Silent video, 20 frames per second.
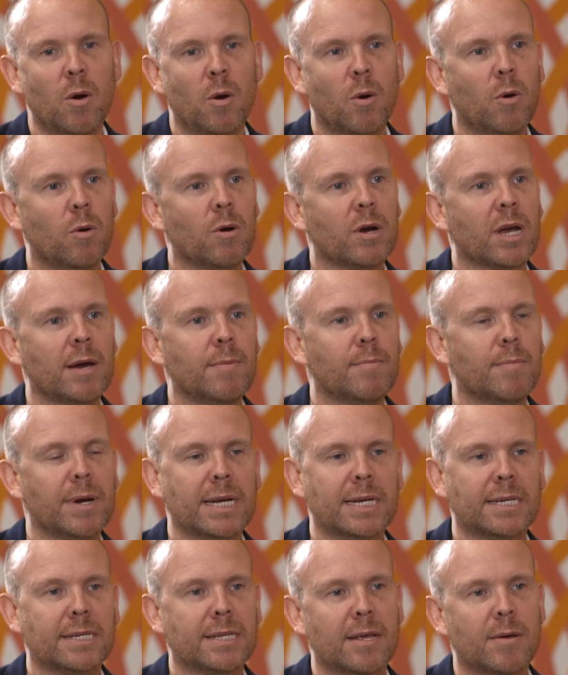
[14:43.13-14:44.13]
or
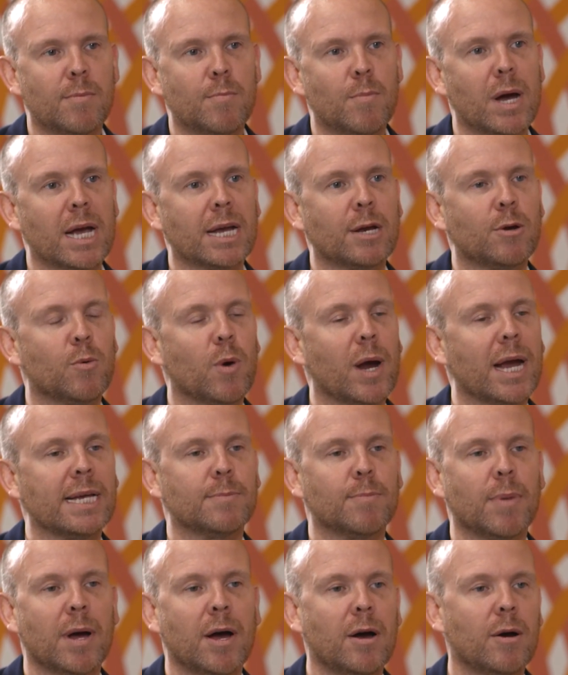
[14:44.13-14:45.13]
companies that
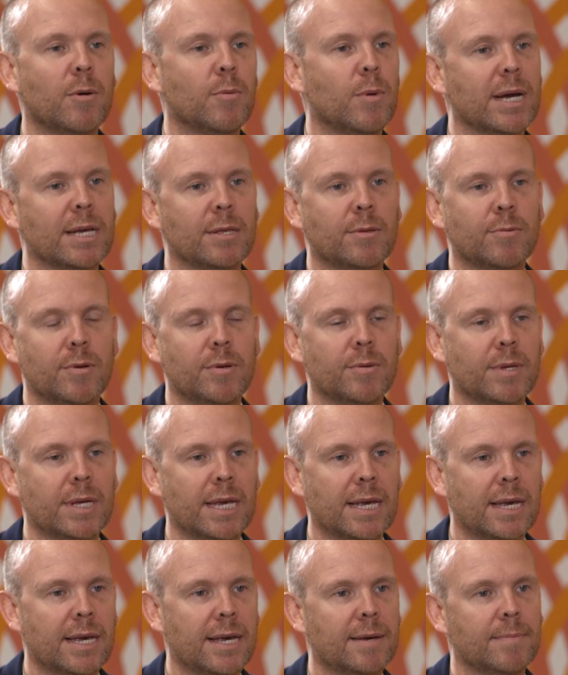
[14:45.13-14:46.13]
migrate partway through
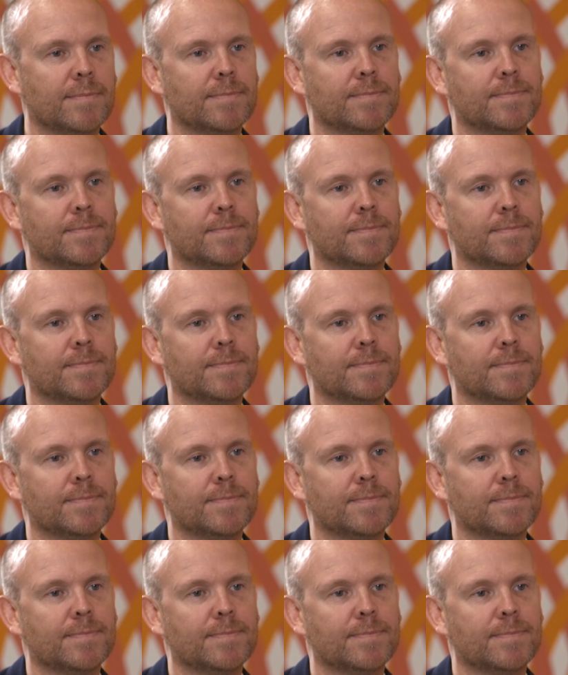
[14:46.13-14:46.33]
the year.